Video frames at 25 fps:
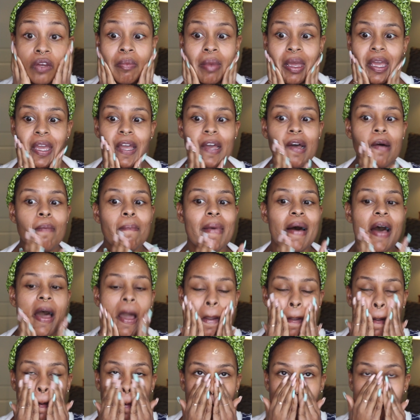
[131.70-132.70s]
your makeup
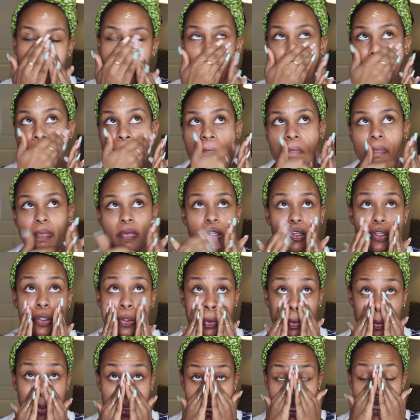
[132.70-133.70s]
bag,
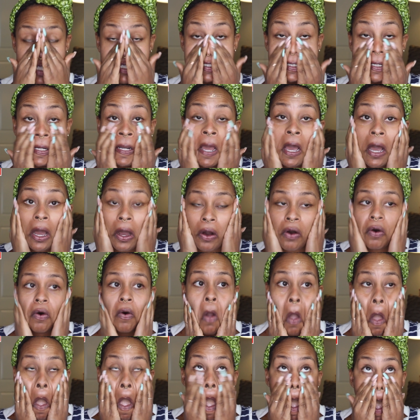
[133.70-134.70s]
you need to
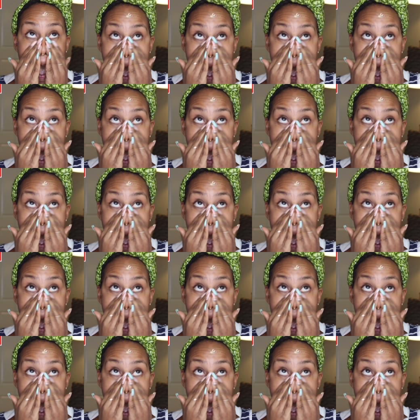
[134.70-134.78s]
know